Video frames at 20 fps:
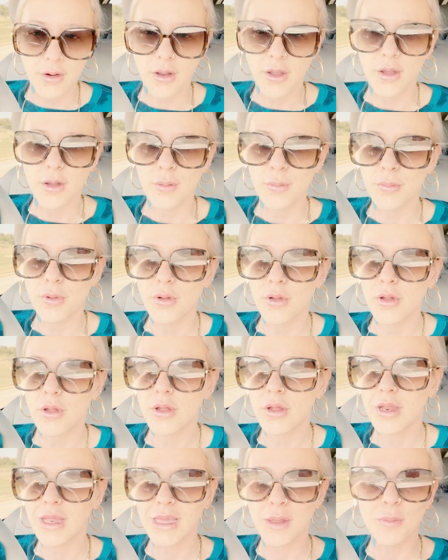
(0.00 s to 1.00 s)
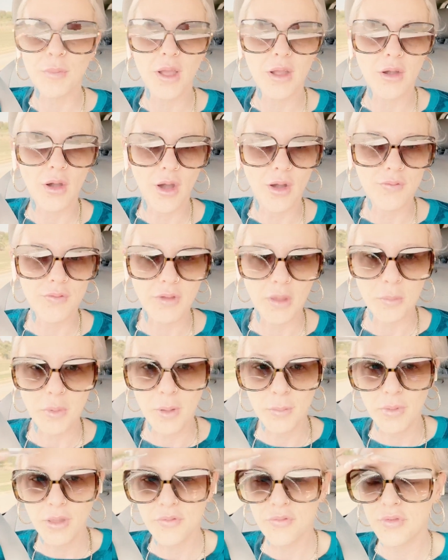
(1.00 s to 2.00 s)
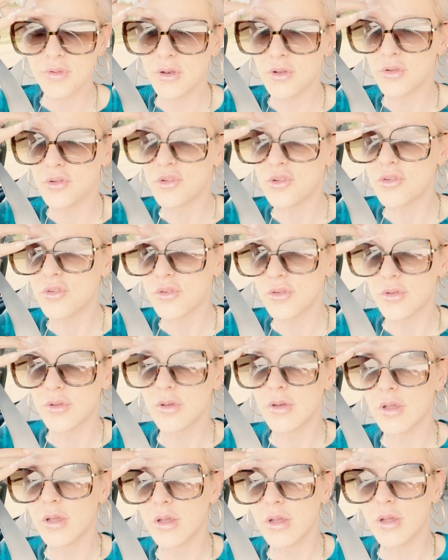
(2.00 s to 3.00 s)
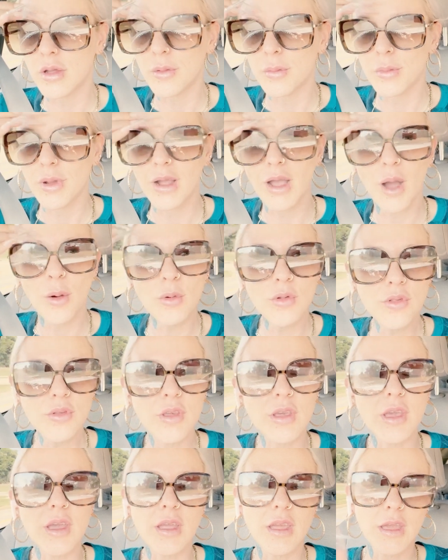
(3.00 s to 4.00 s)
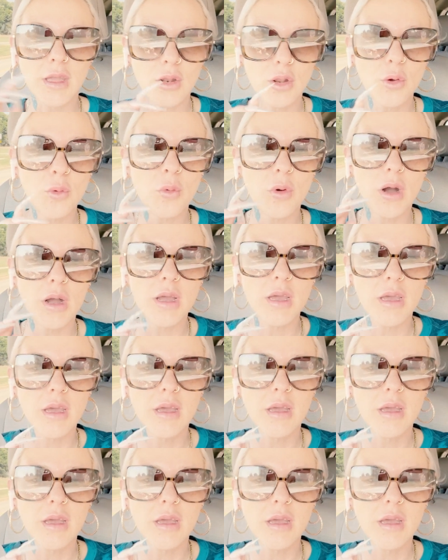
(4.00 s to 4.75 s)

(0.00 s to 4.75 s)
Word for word: up, heat my coffee up. I may finish uh, my, I was good, you know what?